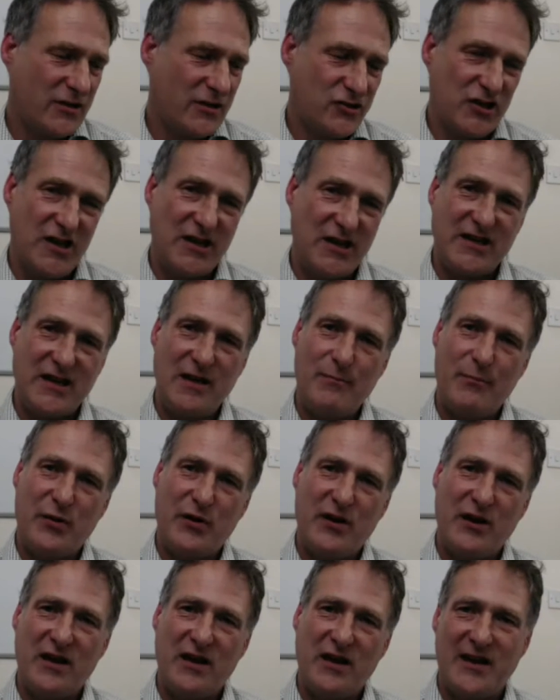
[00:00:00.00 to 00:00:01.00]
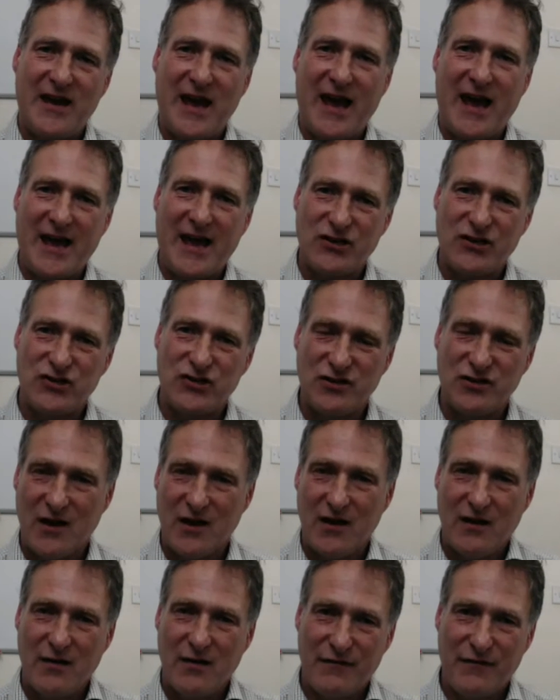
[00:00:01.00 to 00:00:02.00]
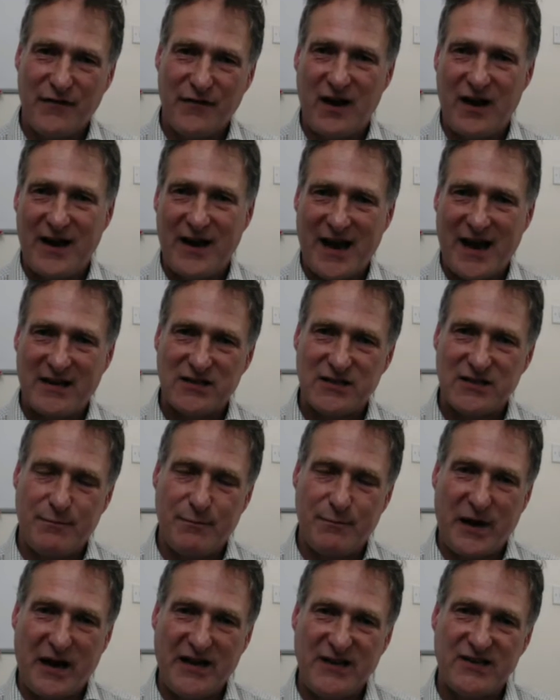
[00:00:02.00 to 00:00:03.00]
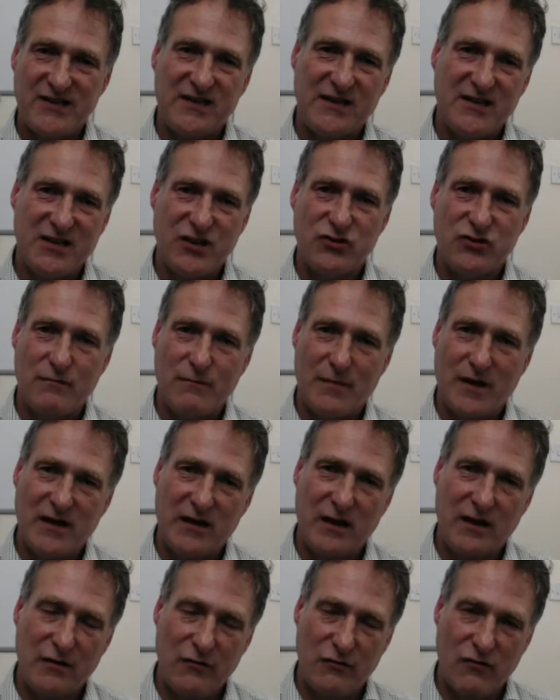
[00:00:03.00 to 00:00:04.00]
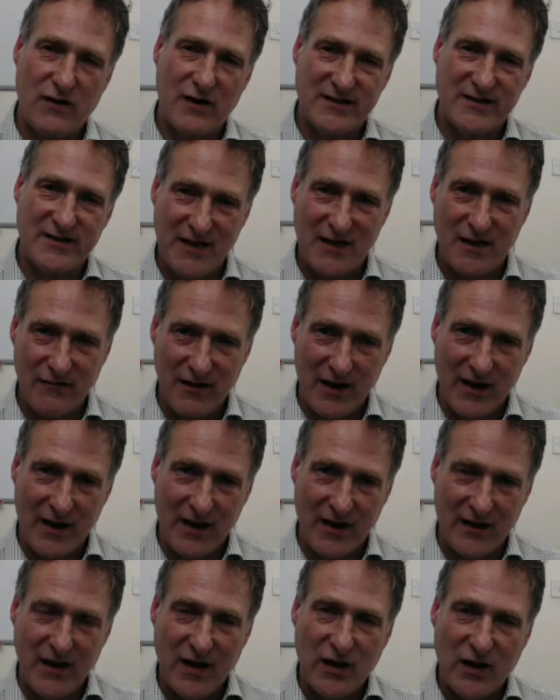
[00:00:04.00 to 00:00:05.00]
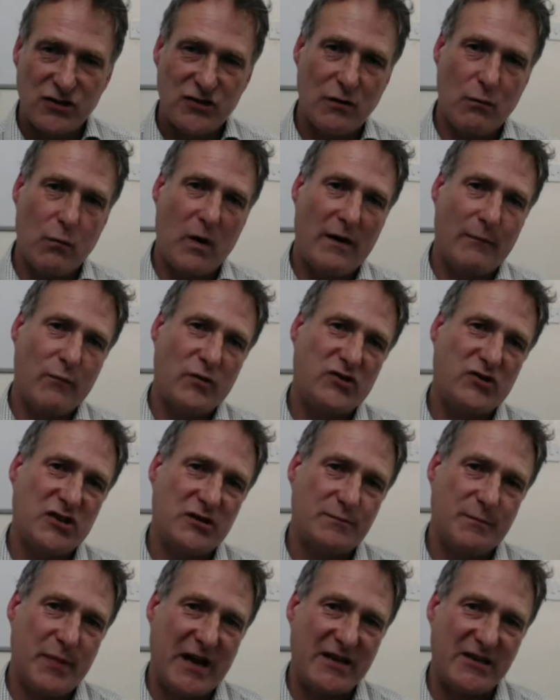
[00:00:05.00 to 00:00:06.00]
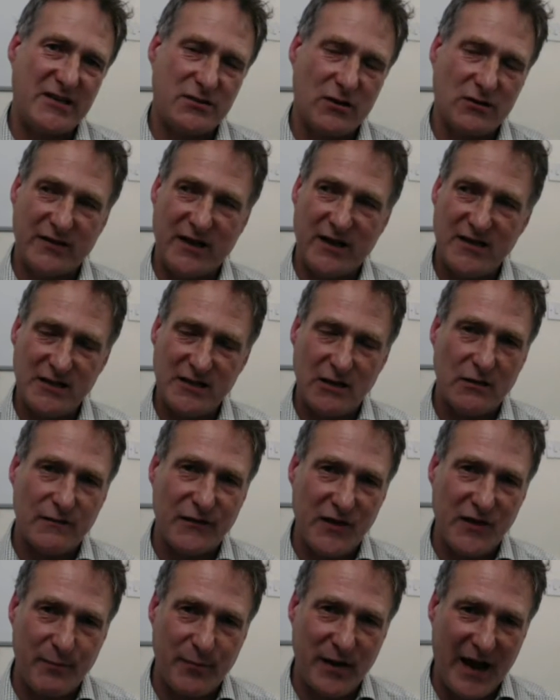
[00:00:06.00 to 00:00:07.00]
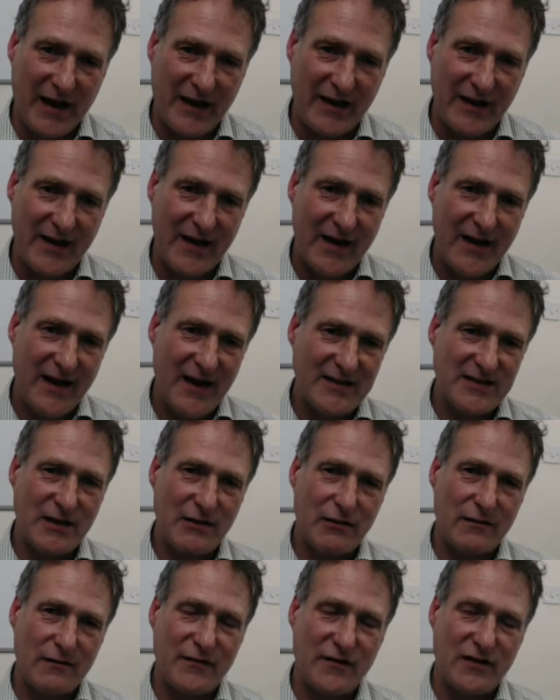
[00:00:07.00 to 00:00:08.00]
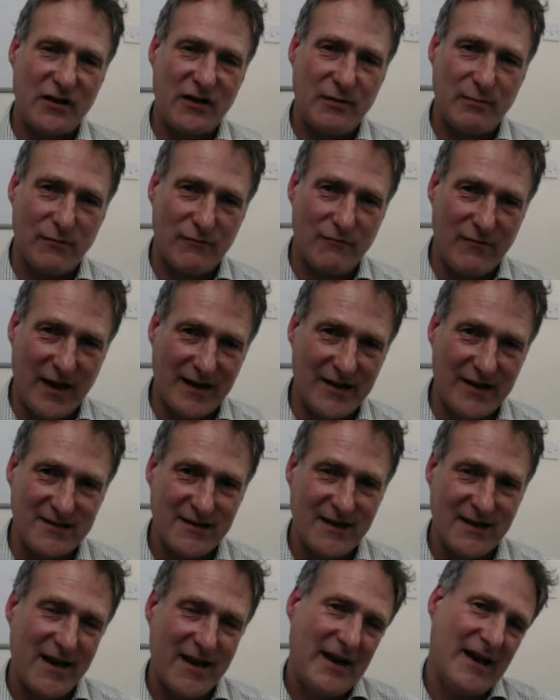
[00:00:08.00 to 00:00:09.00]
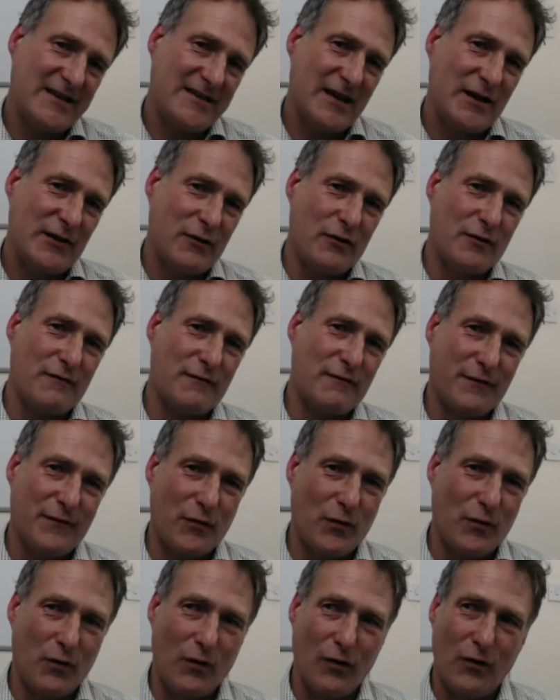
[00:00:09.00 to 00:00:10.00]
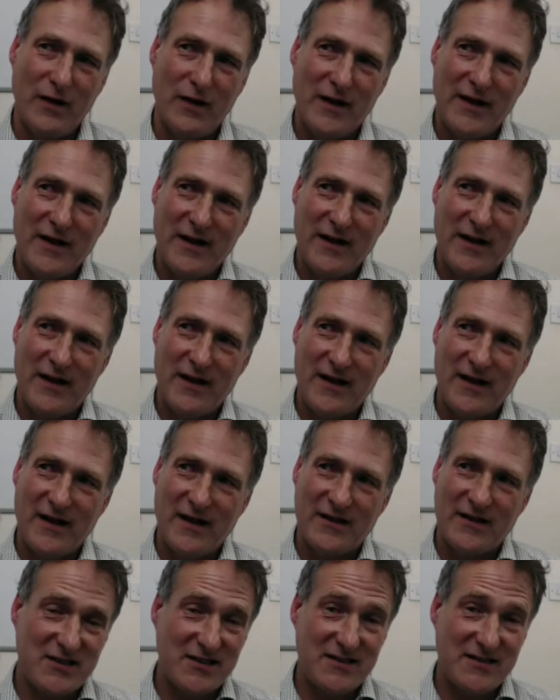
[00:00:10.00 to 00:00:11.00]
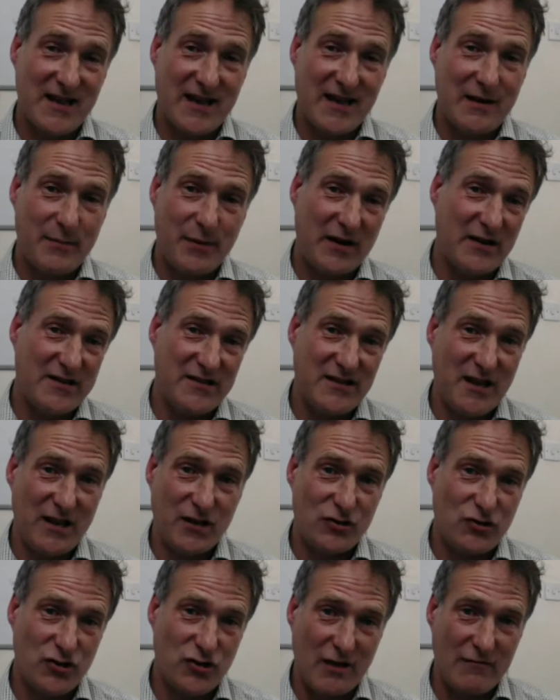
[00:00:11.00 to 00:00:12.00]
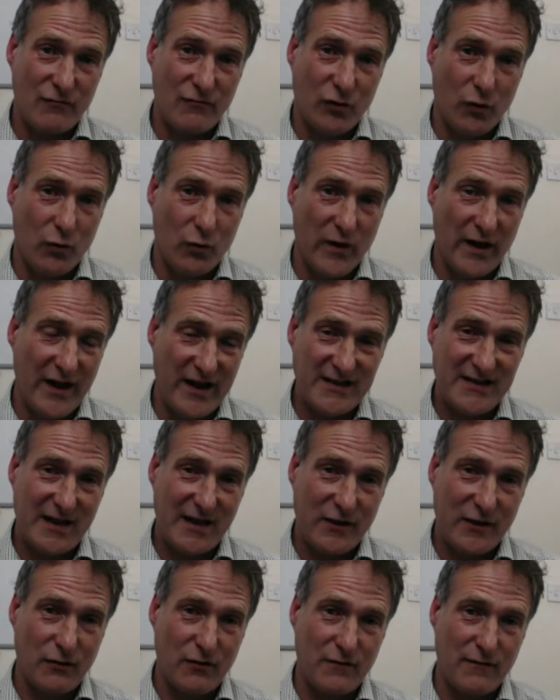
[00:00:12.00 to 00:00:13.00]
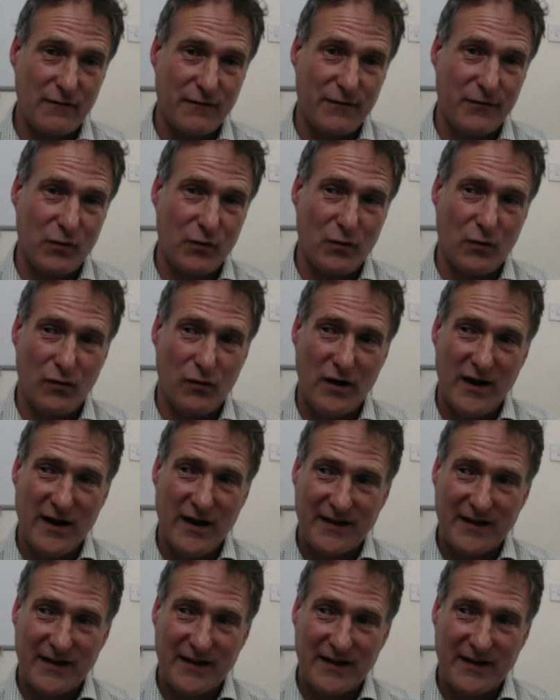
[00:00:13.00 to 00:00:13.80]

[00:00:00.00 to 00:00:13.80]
GDP cash finance-based decision-making criteria to one which is based on, is it good for the planet, is it good for the human race, is it good for sustainability in general, is it good for